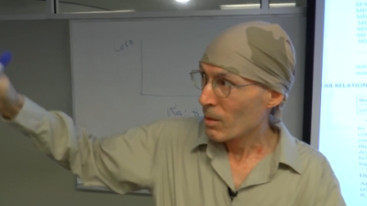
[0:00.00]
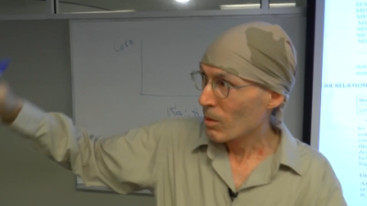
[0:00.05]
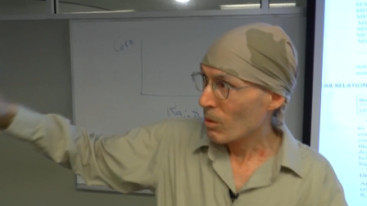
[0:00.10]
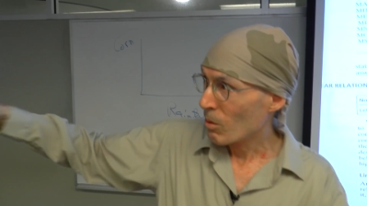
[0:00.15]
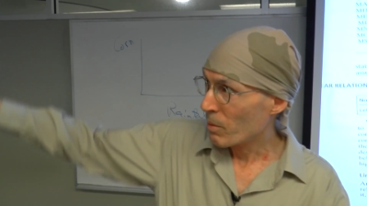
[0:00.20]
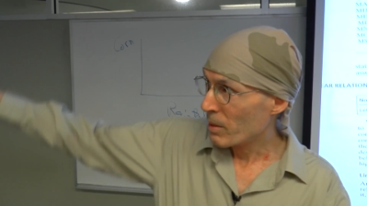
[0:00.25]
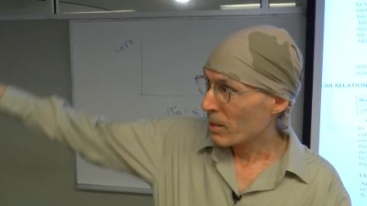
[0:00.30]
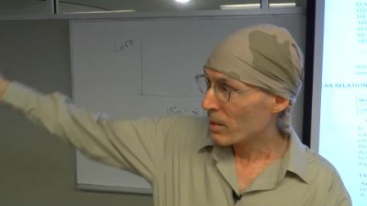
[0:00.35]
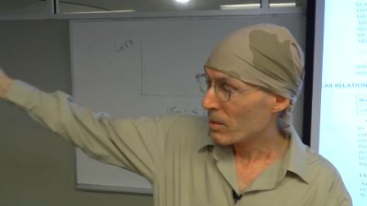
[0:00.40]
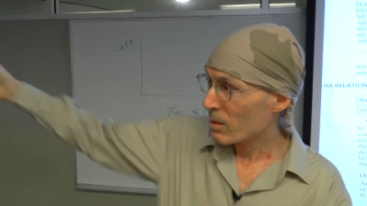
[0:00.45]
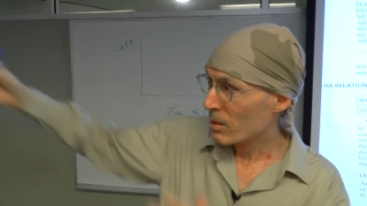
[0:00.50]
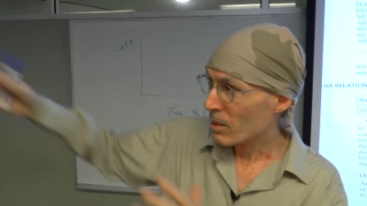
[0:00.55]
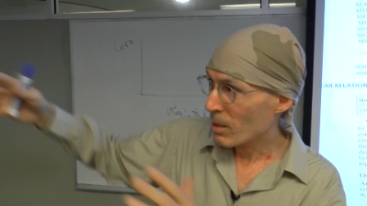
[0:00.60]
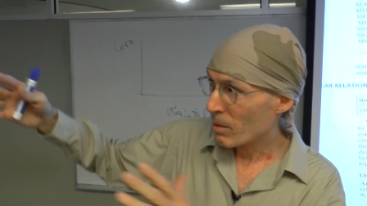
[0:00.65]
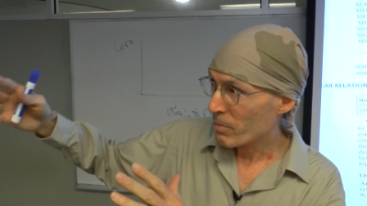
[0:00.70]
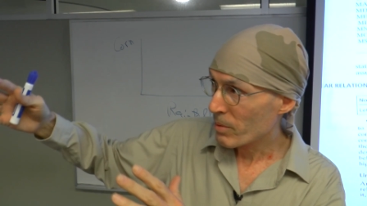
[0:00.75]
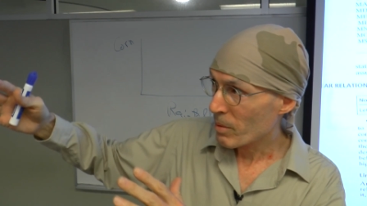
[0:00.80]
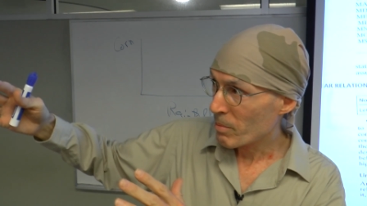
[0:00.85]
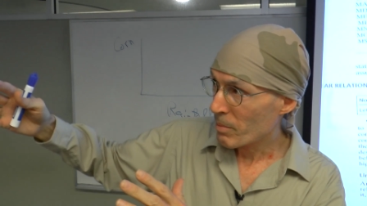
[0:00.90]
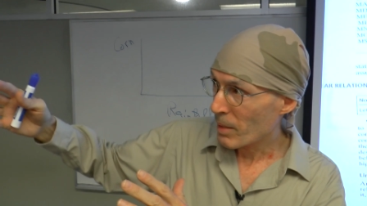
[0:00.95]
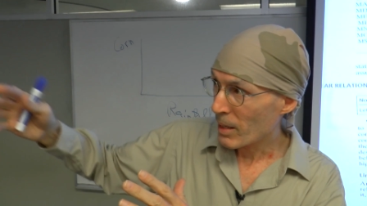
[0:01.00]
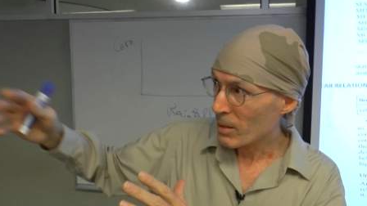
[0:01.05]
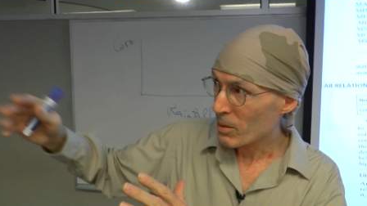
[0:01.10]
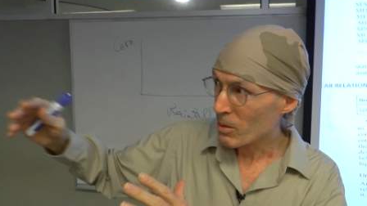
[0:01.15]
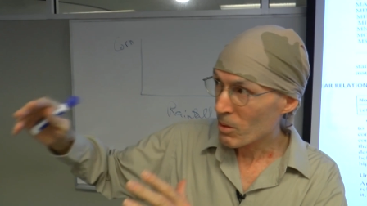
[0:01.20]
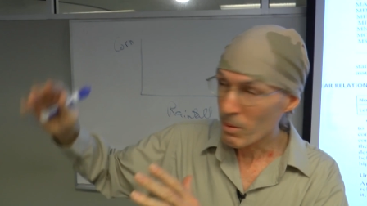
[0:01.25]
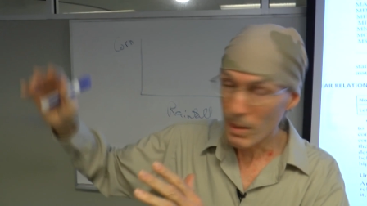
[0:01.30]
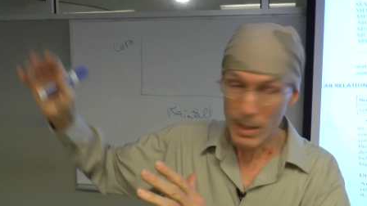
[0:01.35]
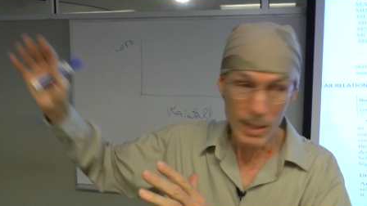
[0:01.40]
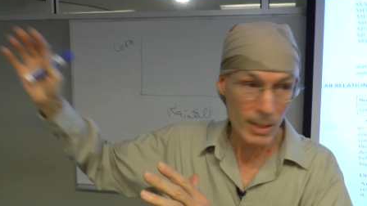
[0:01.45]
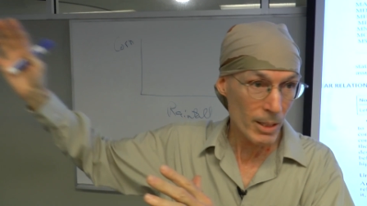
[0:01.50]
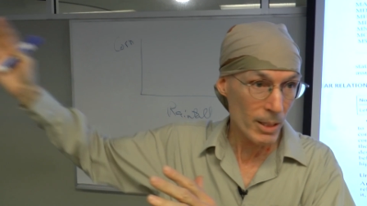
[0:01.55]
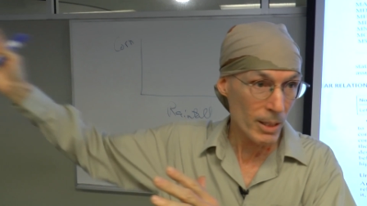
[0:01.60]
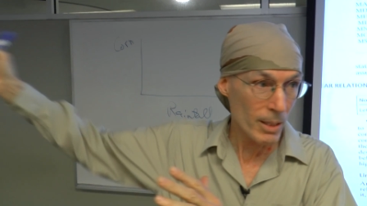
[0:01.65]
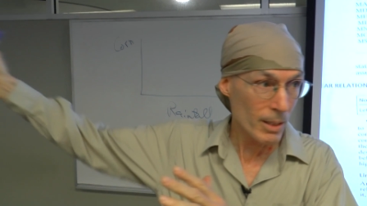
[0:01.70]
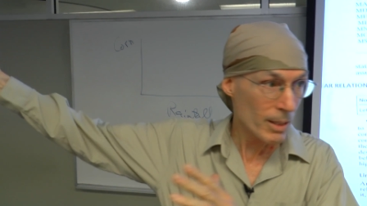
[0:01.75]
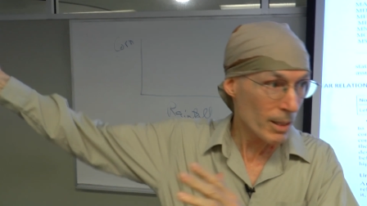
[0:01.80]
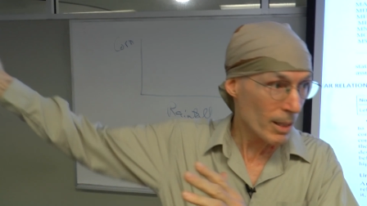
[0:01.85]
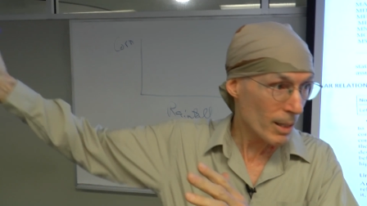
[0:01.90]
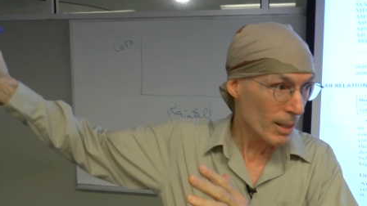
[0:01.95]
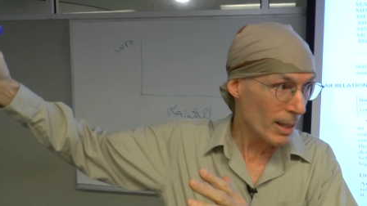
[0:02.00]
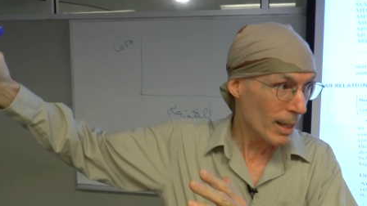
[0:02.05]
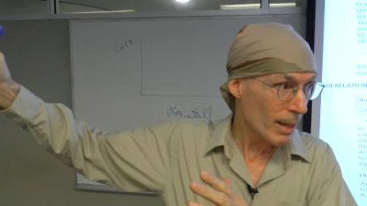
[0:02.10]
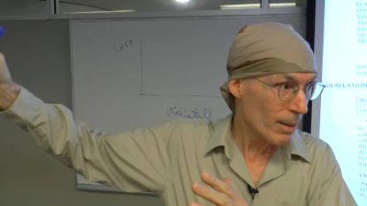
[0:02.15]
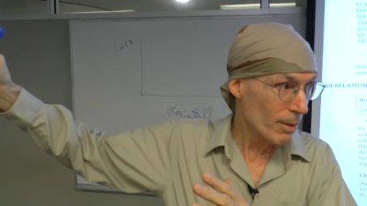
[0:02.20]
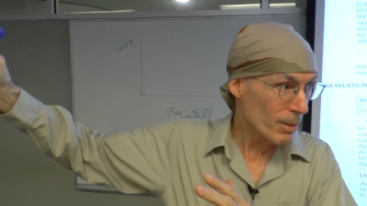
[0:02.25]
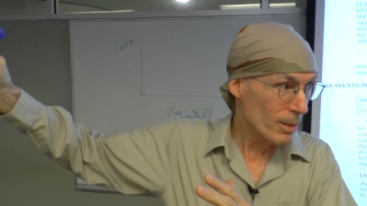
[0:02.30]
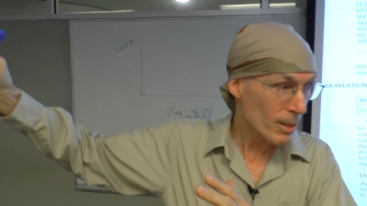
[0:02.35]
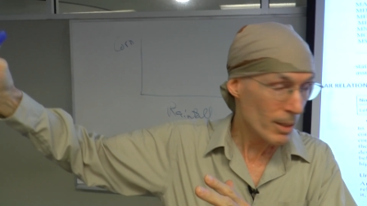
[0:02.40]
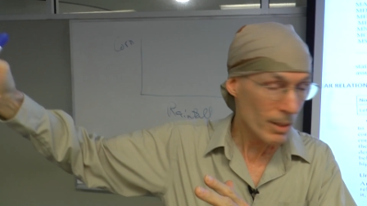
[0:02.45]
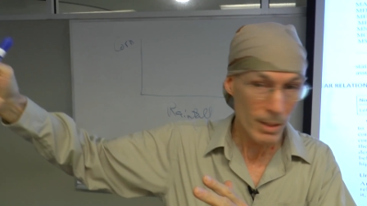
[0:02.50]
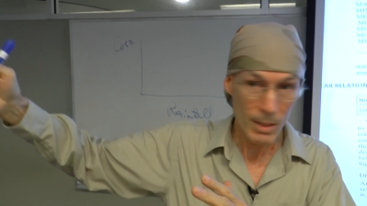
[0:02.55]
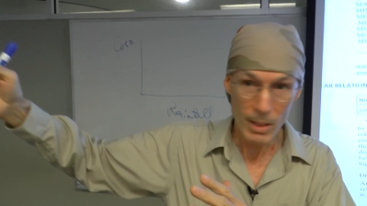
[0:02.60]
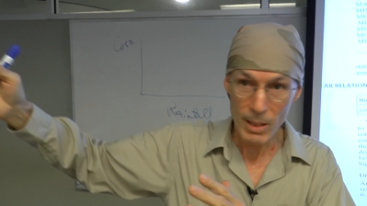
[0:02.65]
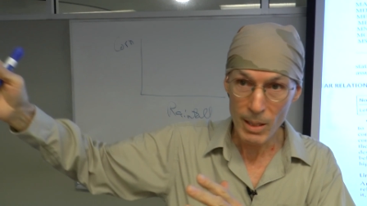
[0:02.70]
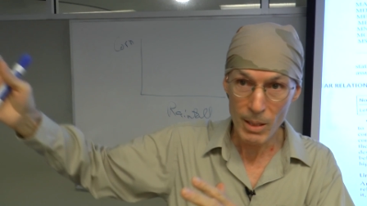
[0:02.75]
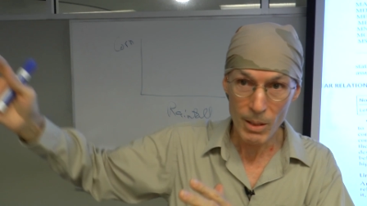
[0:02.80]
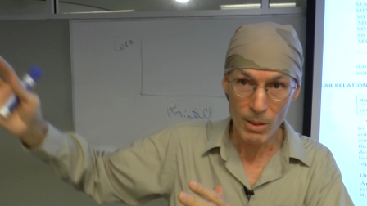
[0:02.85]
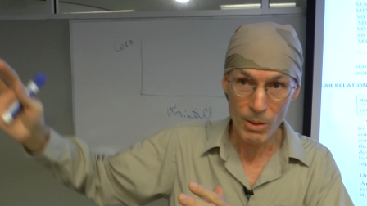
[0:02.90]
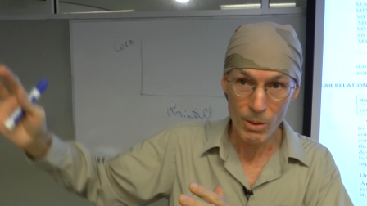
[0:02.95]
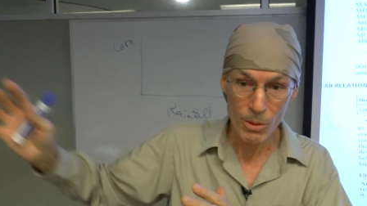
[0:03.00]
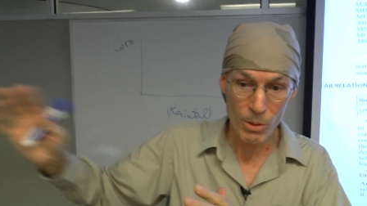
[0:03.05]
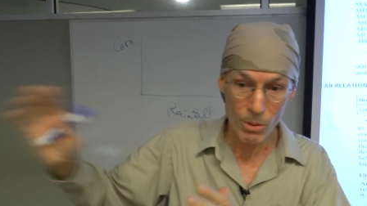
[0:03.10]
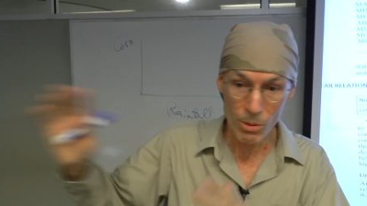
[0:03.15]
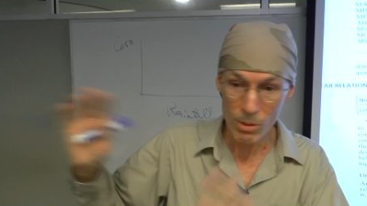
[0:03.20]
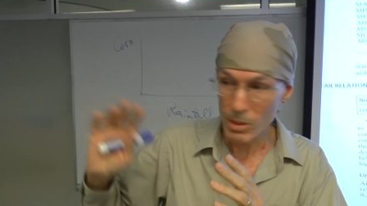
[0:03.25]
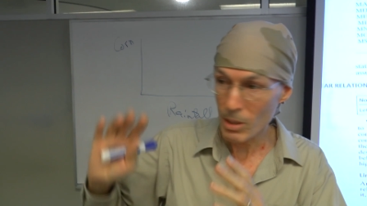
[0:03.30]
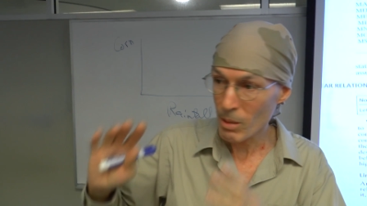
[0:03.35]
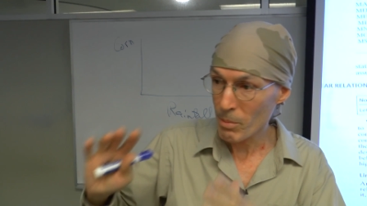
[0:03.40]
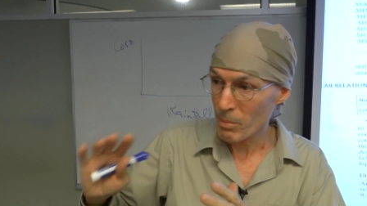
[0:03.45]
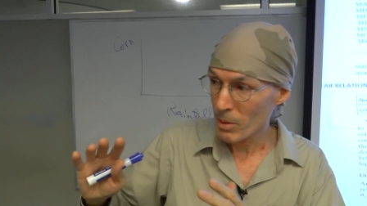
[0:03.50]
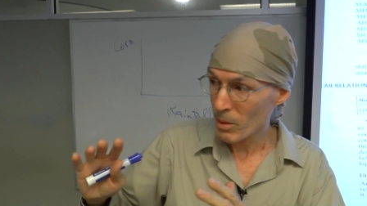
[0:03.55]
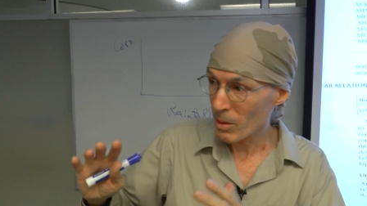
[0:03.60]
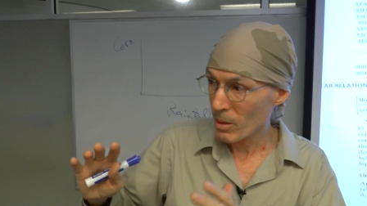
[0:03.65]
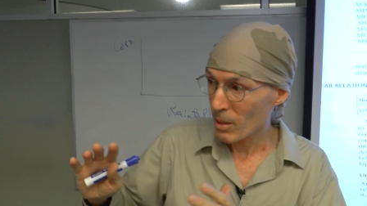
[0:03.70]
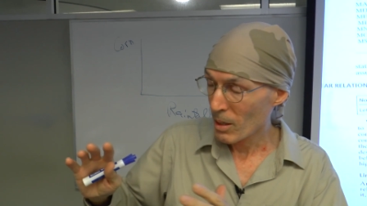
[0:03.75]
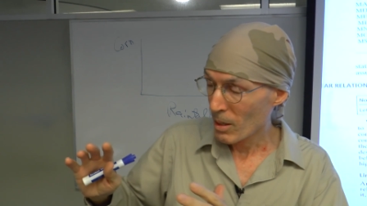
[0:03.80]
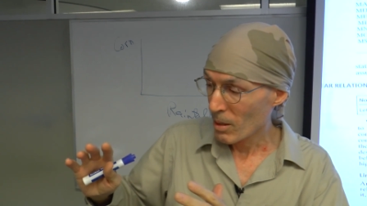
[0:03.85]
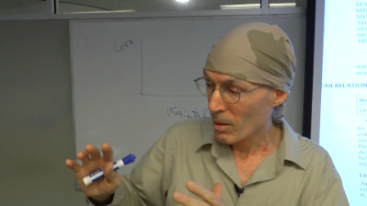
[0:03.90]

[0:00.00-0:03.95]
the winds come from that direction and the clouds hit the hill. So some of the